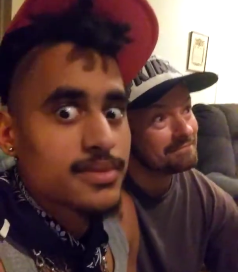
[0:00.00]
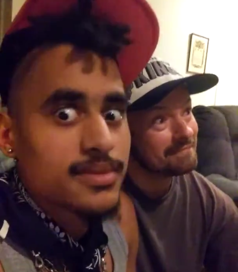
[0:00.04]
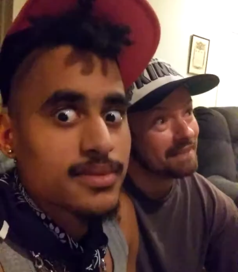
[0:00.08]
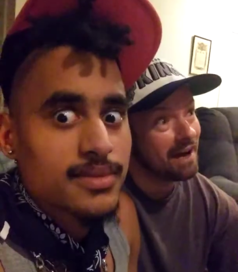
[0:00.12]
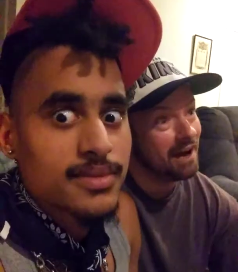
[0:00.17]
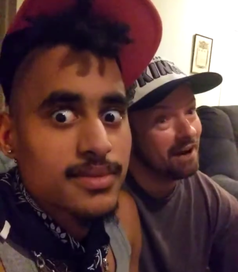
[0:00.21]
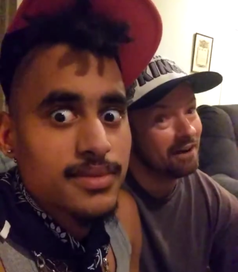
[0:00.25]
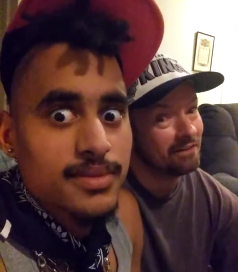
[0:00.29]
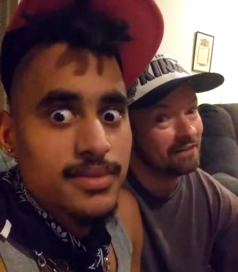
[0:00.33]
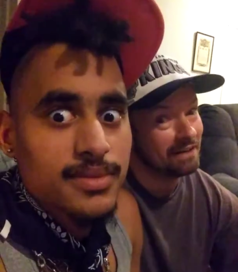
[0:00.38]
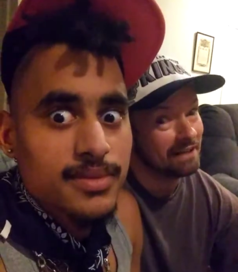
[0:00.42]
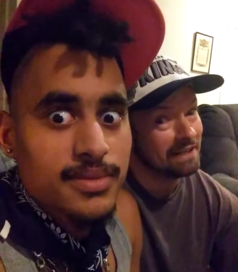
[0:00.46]

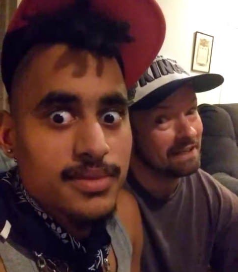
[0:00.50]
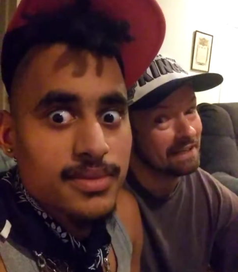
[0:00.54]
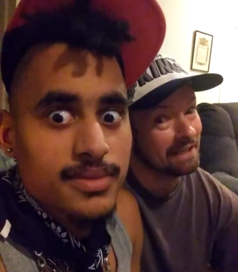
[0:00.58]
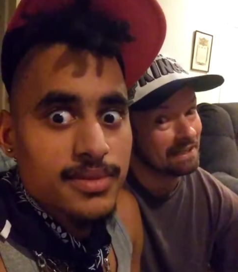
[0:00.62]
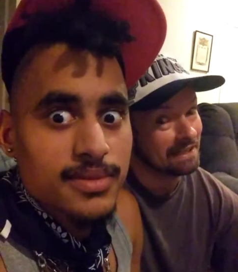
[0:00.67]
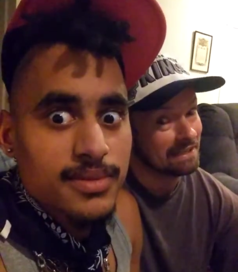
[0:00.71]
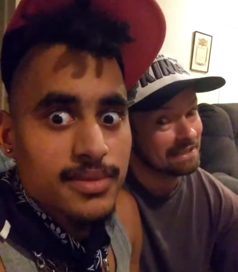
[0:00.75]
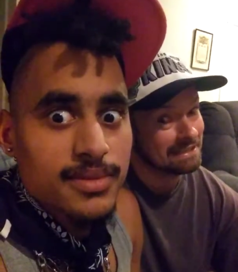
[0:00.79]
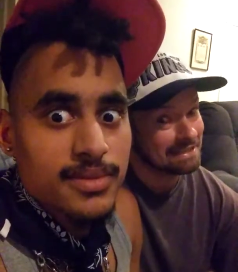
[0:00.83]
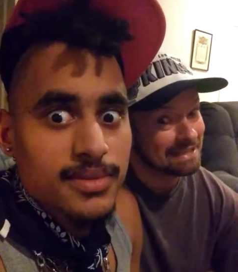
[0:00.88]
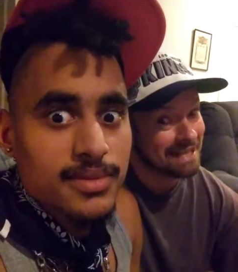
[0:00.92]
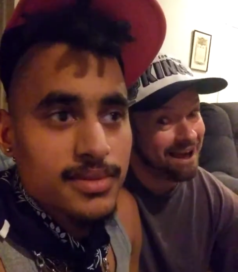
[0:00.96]
Speaker 1: Alright.
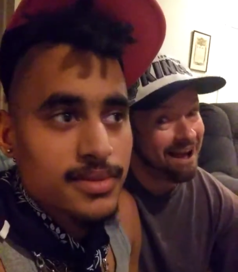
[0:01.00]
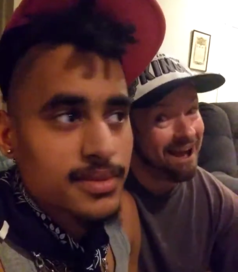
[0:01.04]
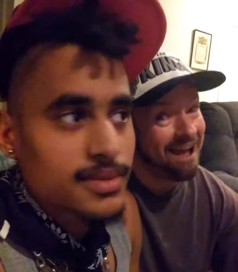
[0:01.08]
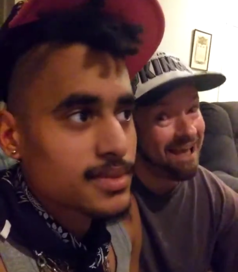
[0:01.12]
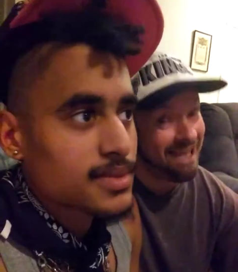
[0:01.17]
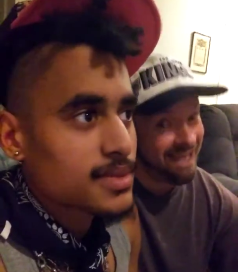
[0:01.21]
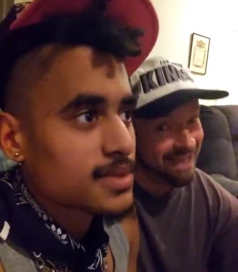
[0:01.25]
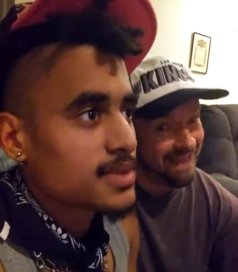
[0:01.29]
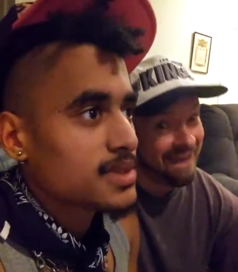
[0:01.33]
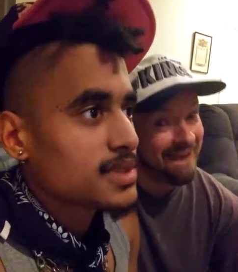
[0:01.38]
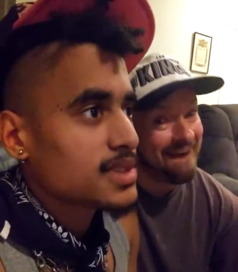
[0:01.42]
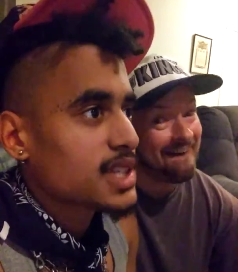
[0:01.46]

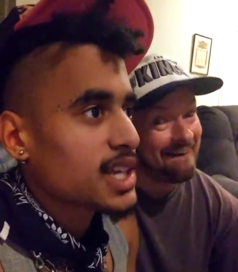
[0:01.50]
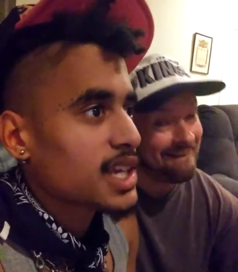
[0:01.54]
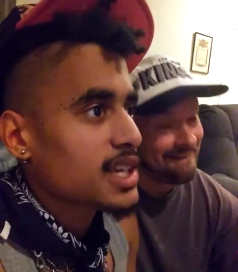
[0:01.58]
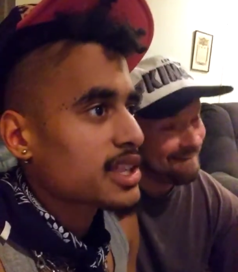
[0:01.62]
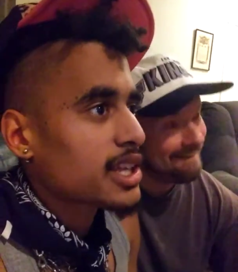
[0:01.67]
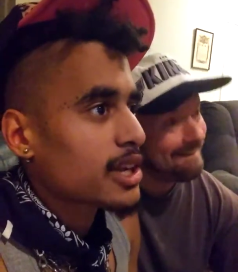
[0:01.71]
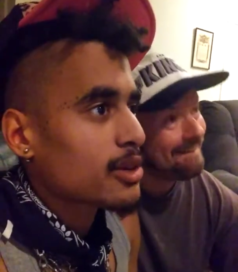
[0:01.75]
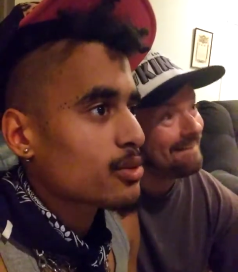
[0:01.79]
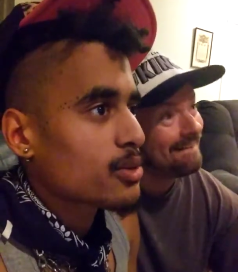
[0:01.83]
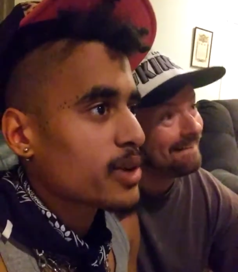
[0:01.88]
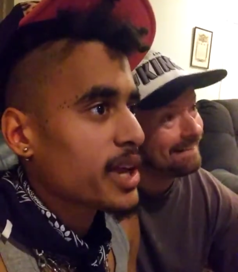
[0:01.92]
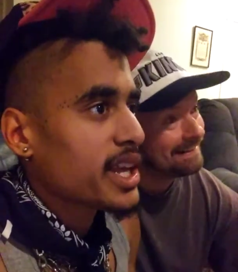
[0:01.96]
Take that
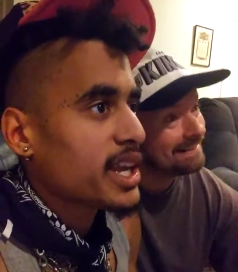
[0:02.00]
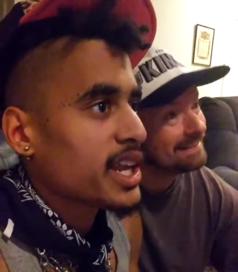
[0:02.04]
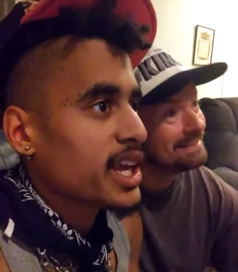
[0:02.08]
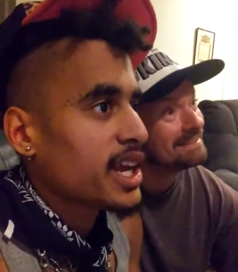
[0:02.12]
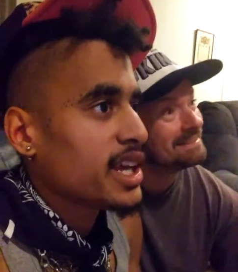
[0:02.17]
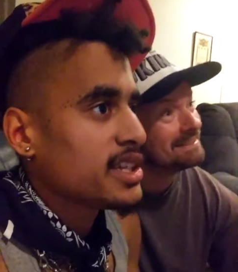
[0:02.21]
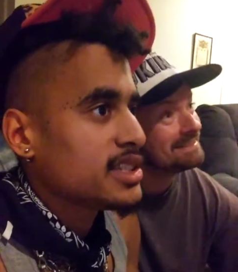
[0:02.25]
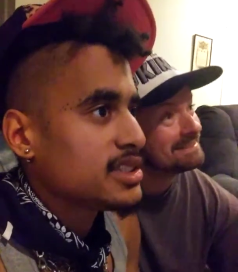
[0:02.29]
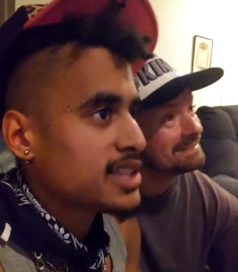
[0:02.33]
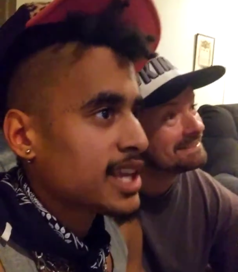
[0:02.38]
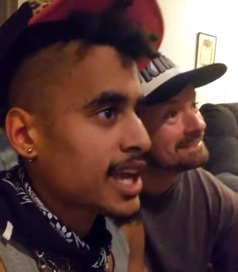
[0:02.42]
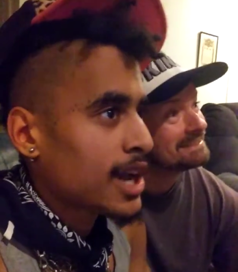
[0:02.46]

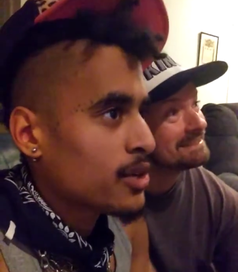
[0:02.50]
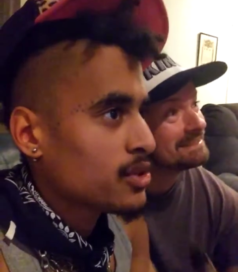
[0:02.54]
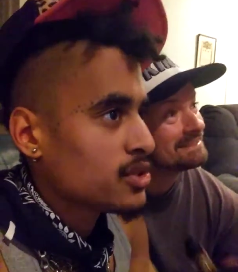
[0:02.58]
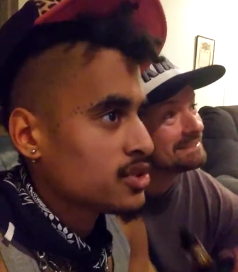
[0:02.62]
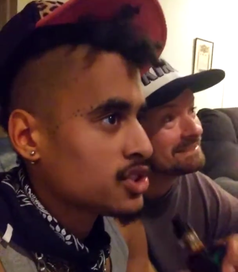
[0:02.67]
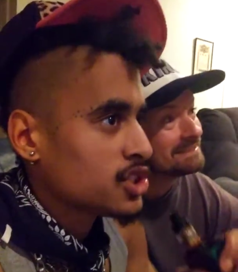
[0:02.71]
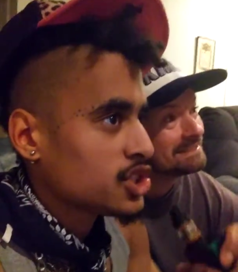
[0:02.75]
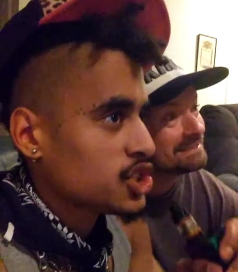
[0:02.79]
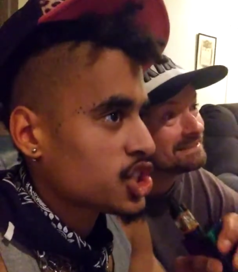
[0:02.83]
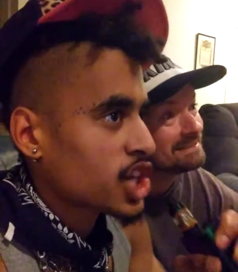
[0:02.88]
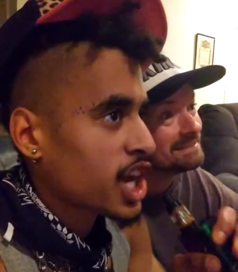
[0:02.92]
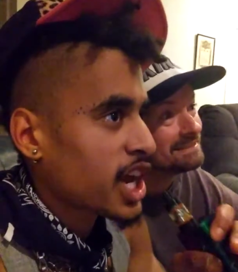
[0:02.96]
redhead down into
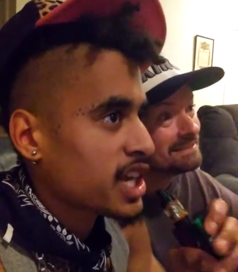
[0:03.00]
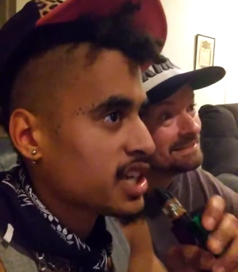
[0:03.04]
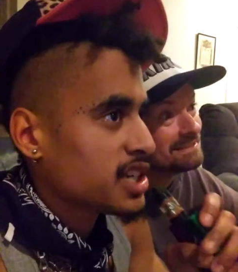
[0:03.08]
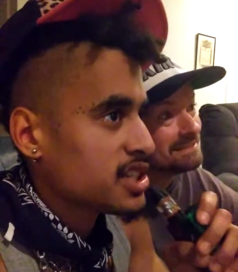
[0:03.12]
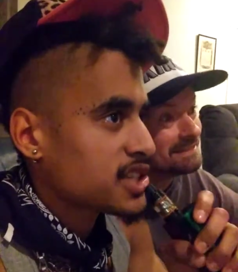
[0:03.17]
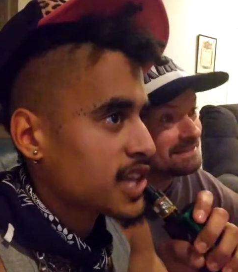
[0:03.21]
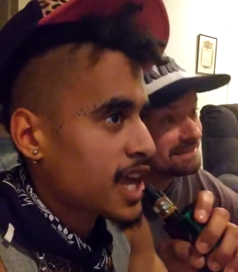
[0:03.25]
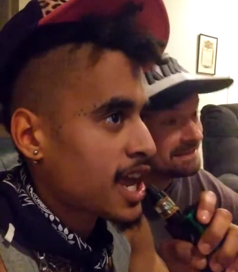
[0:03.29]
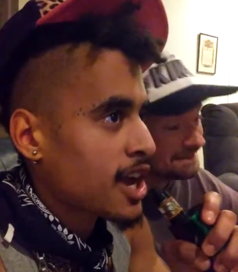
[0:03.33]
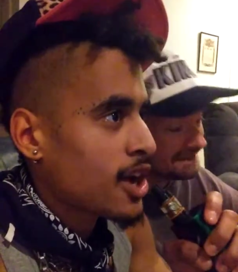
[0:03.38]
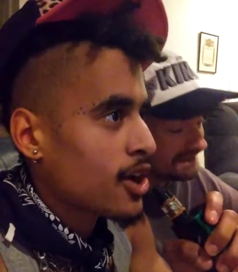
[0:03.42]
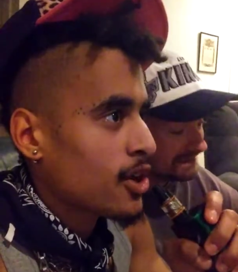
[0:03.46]

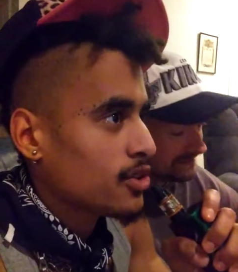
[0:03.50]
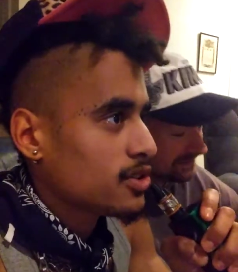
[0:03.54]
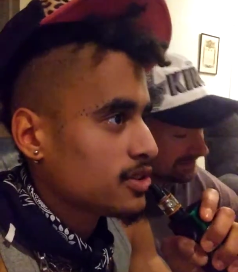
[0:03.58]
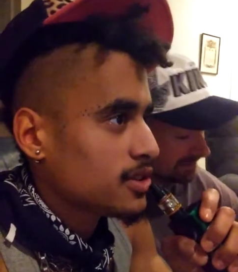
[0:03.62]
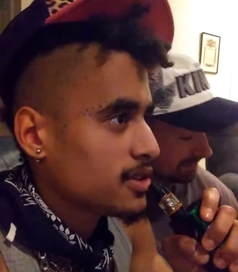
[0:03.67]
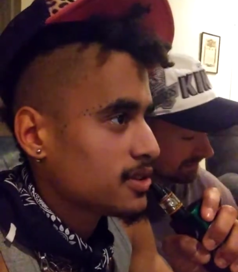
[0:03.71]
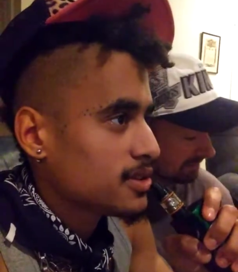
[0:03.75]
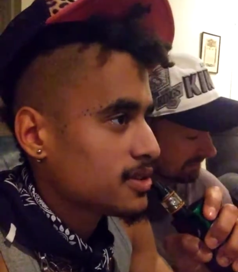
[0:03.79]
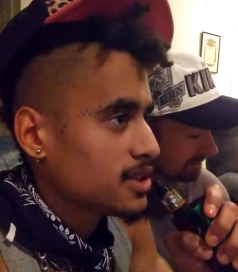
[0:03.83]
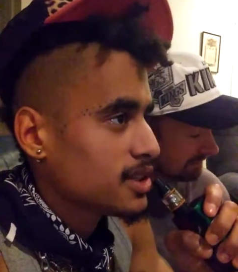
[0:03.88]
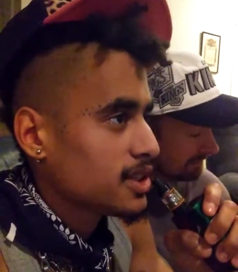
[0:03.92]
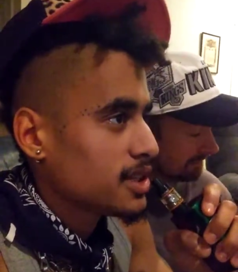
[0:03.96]
Chinatown
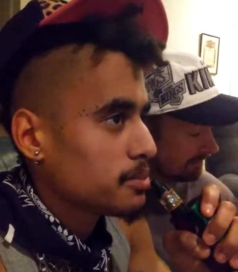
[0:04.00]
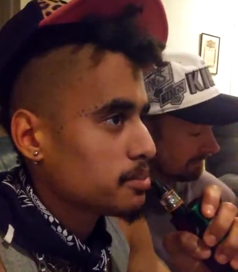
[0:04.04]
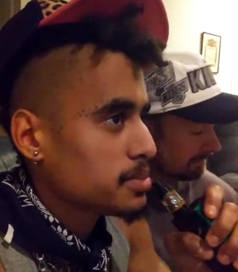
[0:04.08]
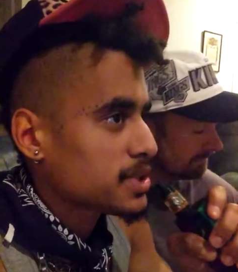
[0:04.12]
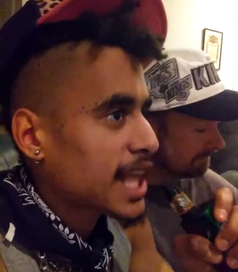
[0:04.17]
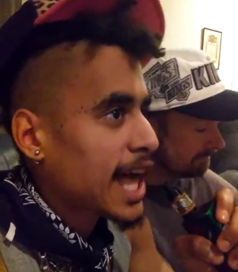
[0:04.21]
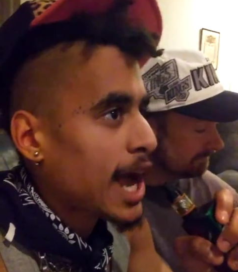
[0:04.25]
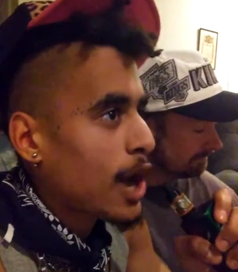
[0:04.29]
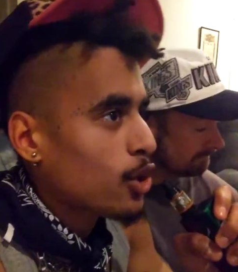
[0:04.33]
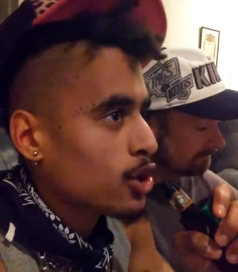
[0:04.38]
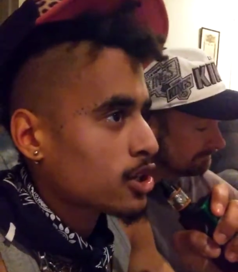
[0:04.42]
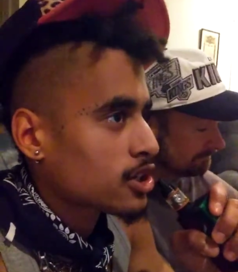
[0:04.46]
and
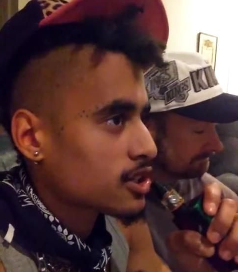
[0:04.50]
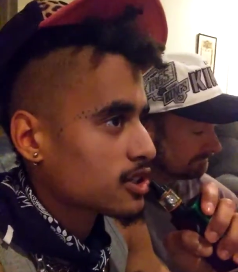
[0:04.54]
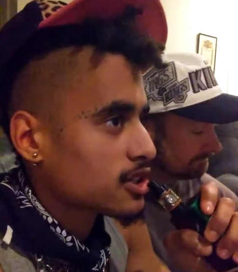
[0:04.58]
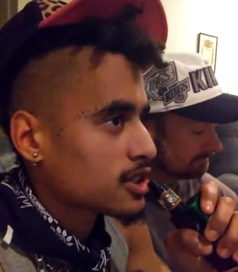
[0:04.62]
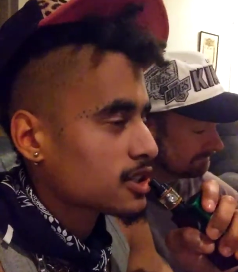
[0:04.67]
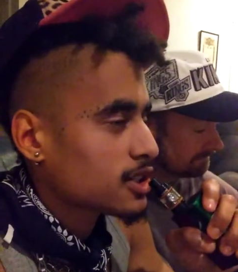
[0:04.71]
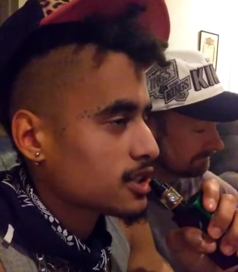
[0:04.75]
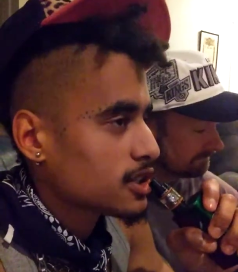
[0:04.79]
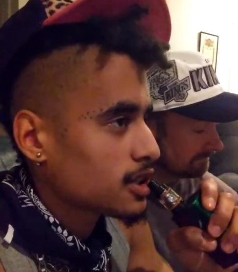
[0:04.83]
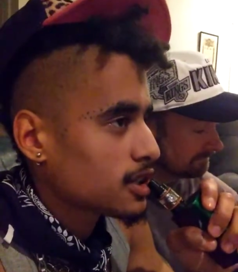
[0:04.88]
plow her.